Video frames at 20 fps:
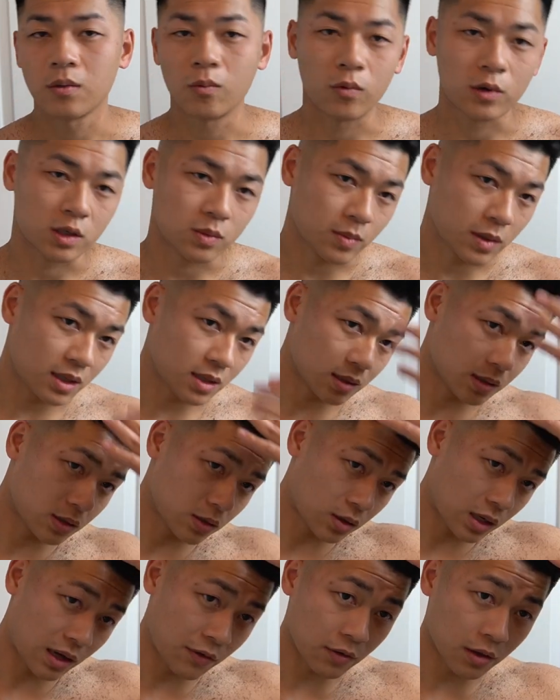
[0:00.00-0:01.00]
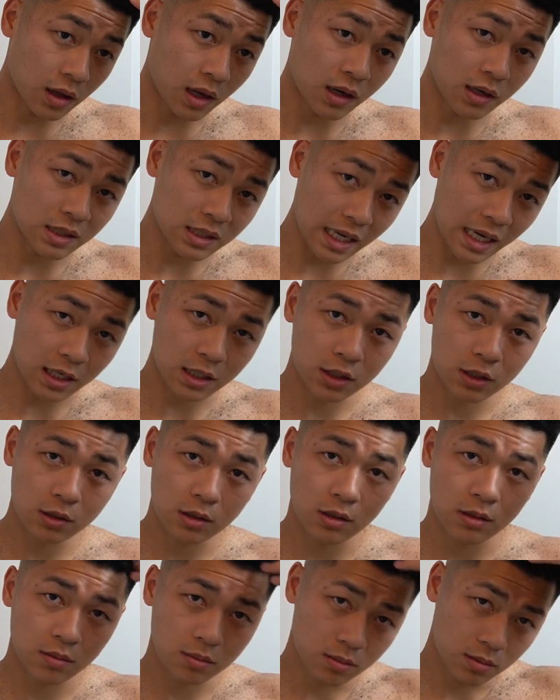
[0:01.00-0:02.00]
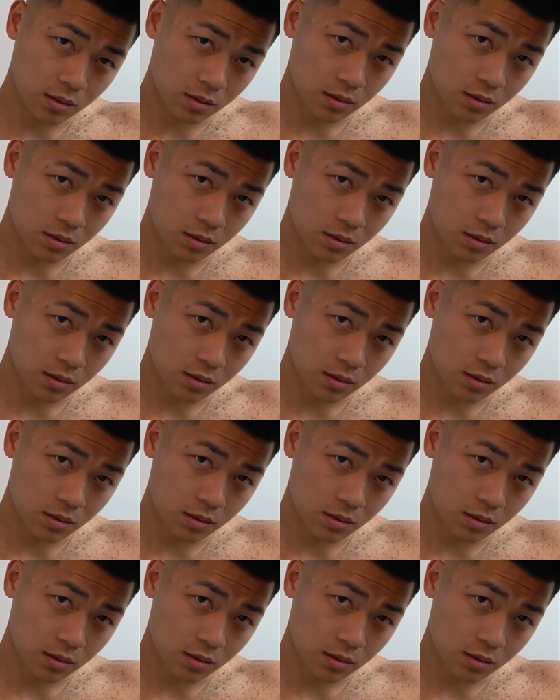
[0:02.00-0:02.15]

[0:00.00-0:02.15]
which means you're gonna have a lot of texture.